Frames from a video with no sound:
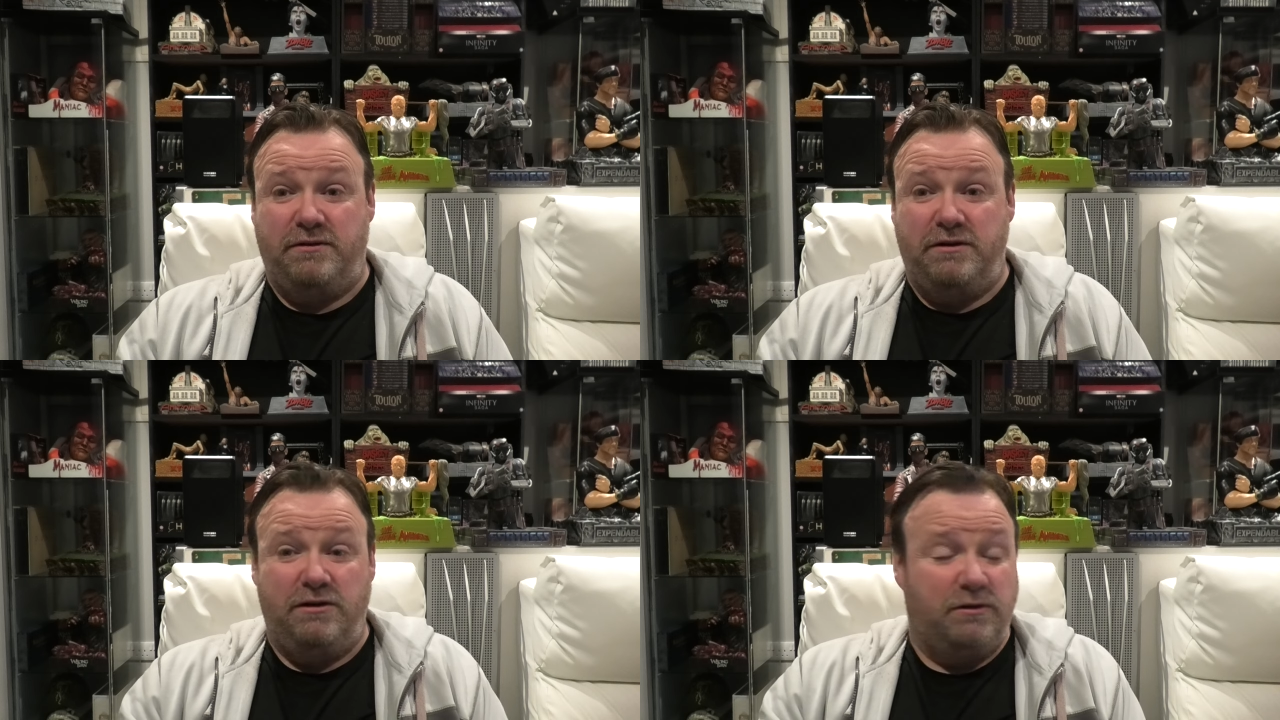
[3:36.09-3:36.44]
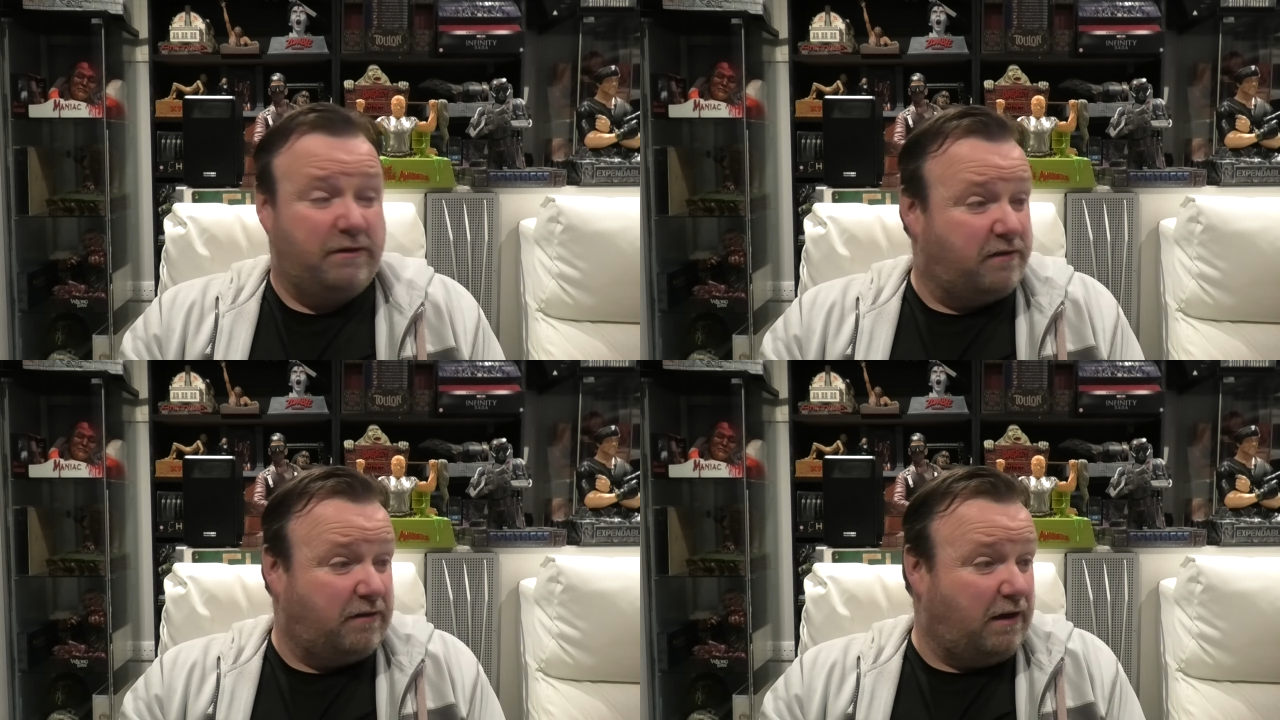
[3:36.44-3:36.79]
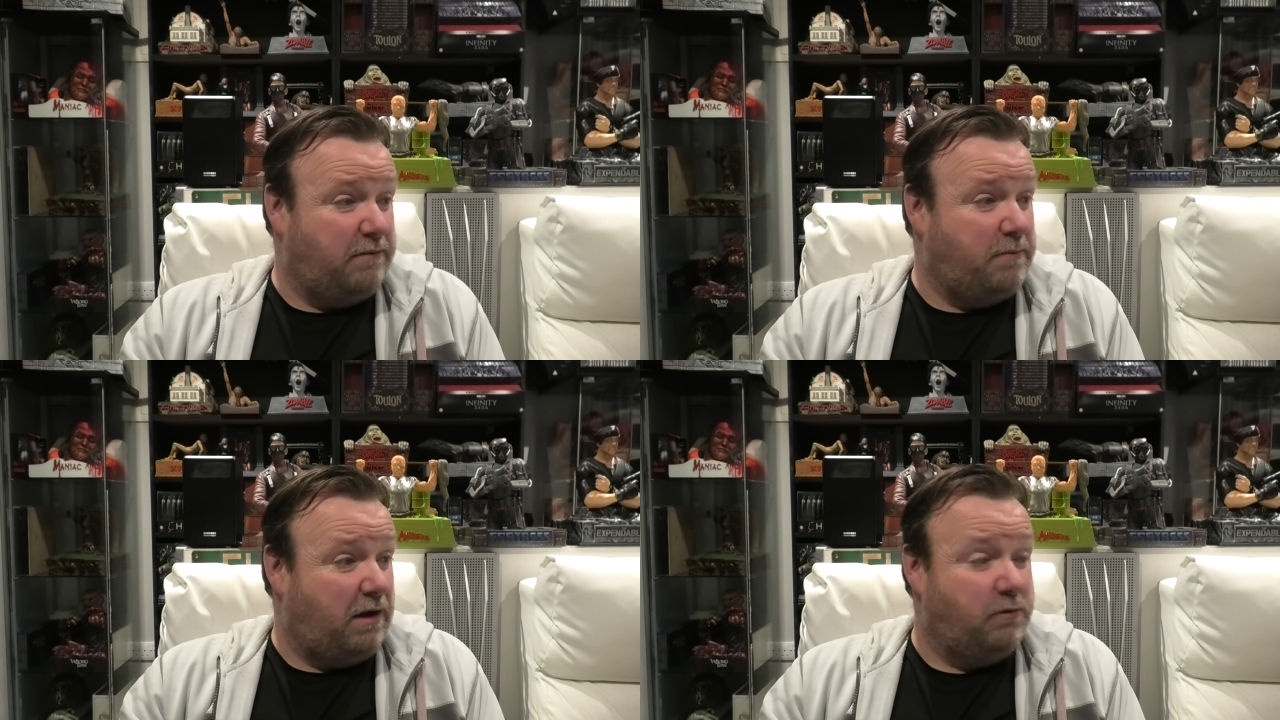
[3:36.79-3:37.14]
You know, it's
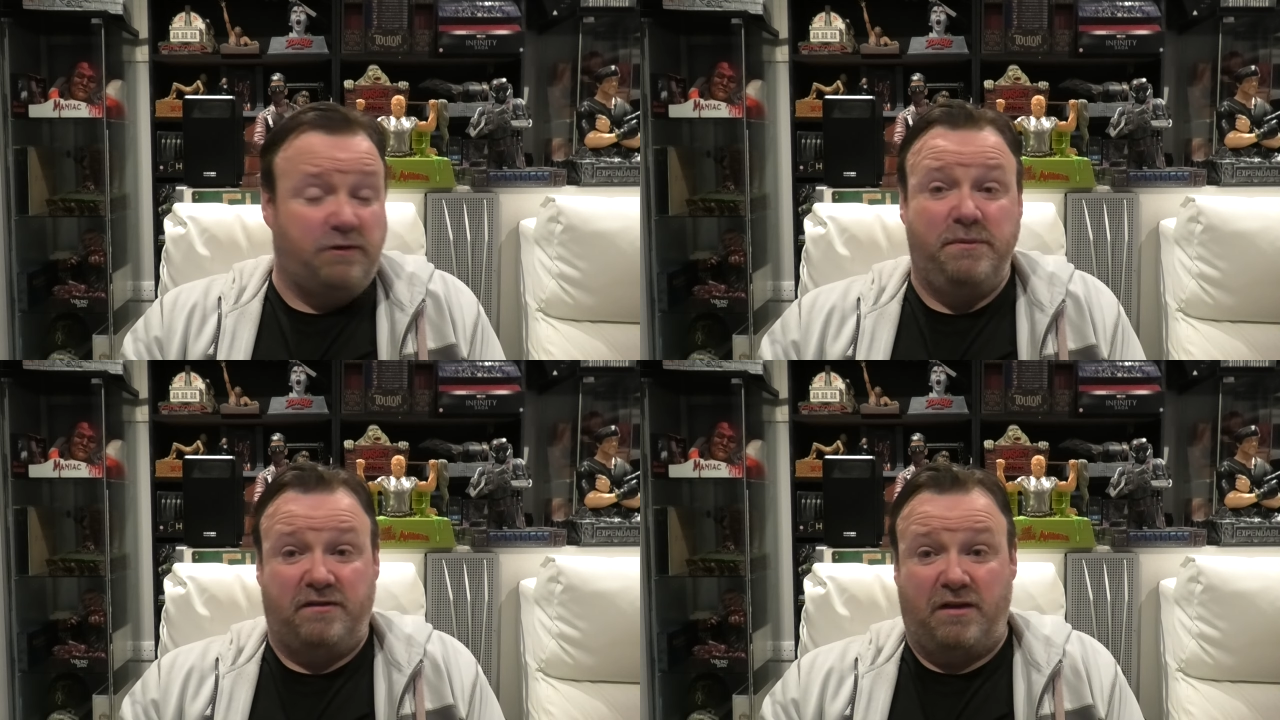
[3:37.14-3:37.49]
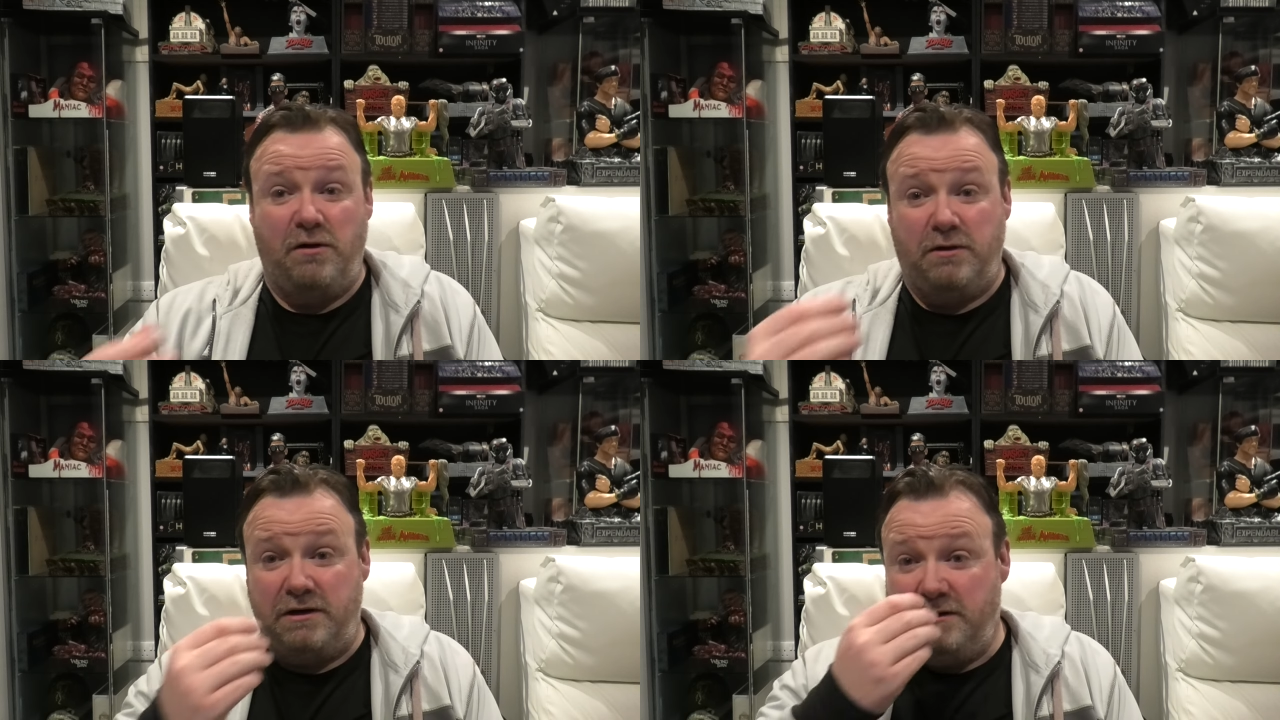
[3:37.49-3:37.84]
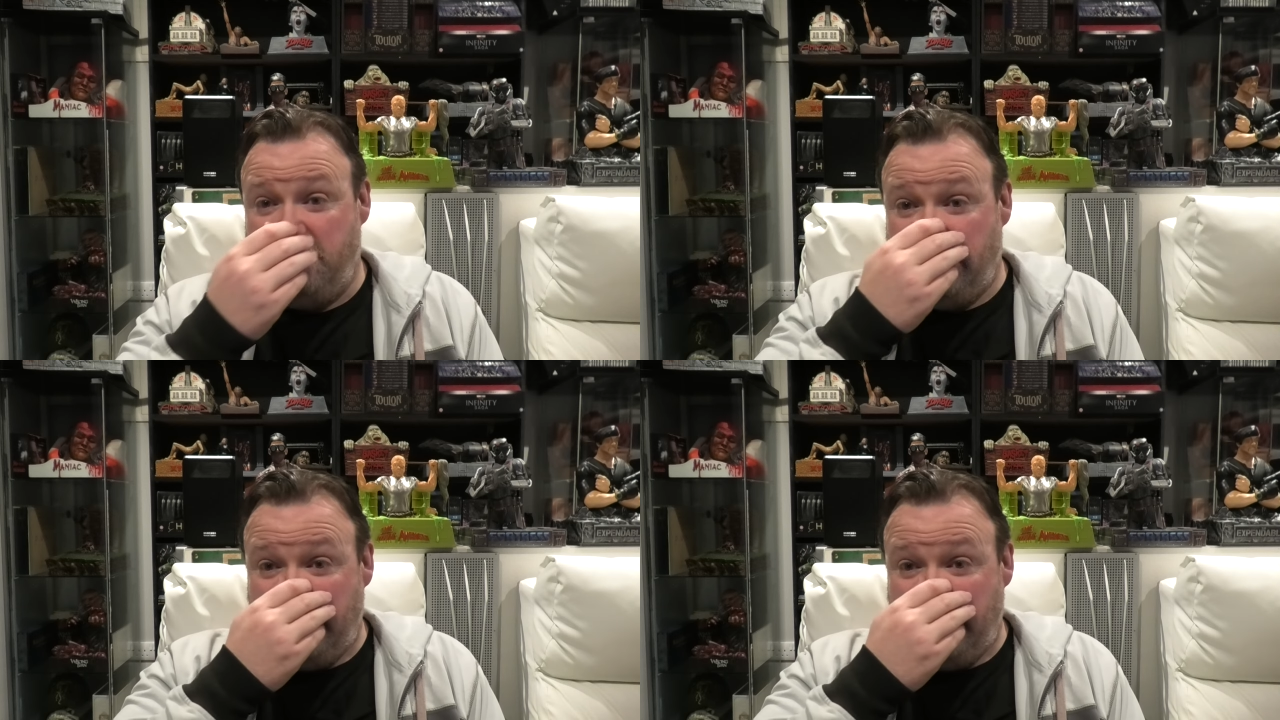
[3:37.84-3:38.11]
I, I would have missed out on it,